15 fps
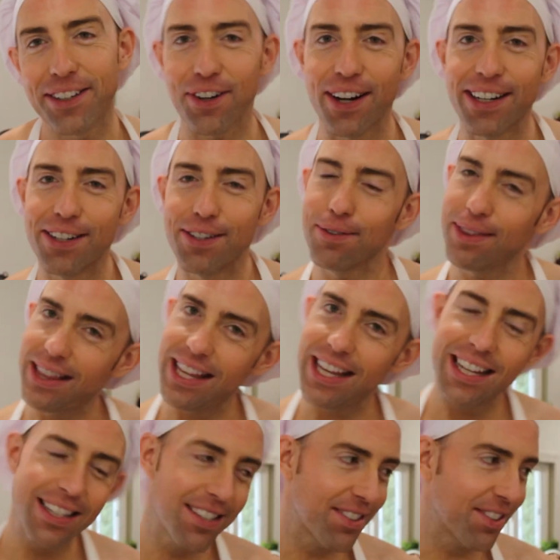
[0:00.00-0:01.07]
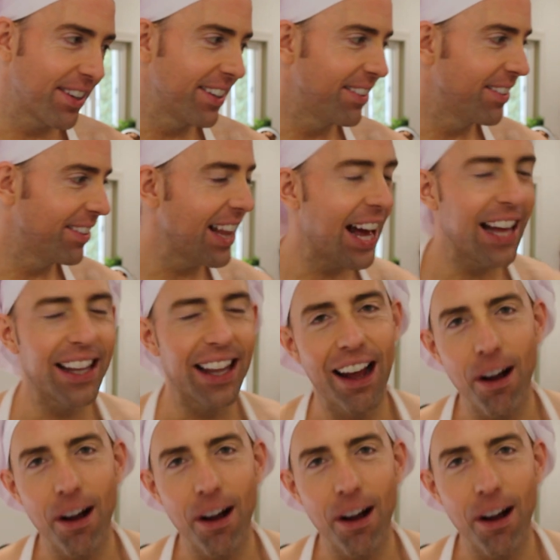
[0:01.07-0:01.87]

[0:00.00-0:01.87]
trying to do this, trying to do that.